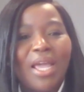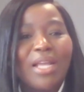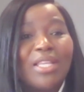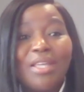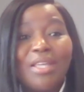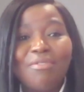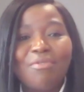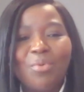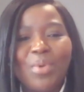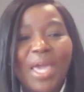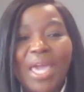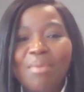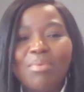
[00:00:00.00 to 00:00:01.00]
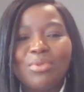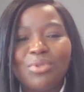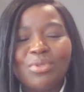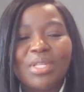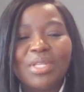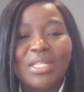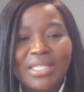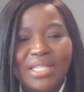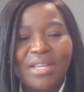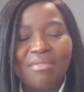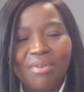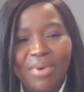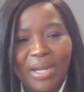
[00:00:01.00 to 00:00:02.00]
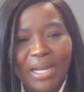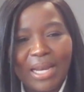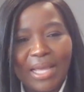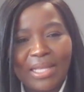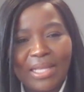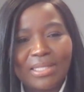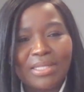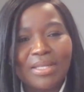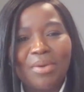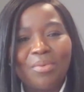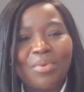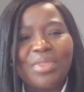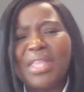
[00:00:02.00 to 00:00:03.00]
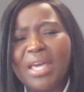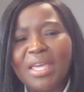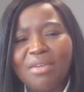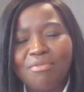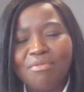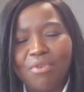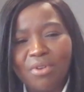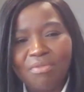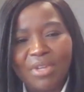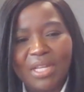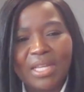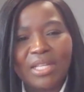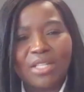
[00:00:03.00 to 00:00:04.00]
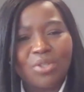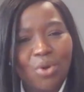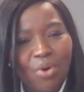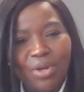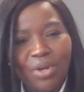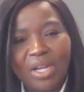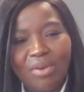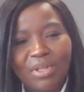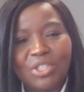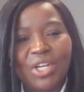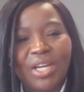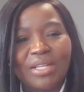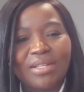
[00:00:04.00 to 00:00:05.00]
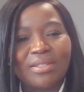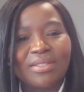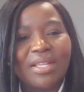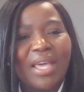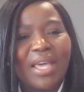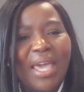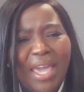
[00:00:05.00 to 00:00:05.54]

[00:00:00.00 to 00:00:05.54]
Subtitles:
And therefore, we're able to then serve our clients with their evolving needs on our channels.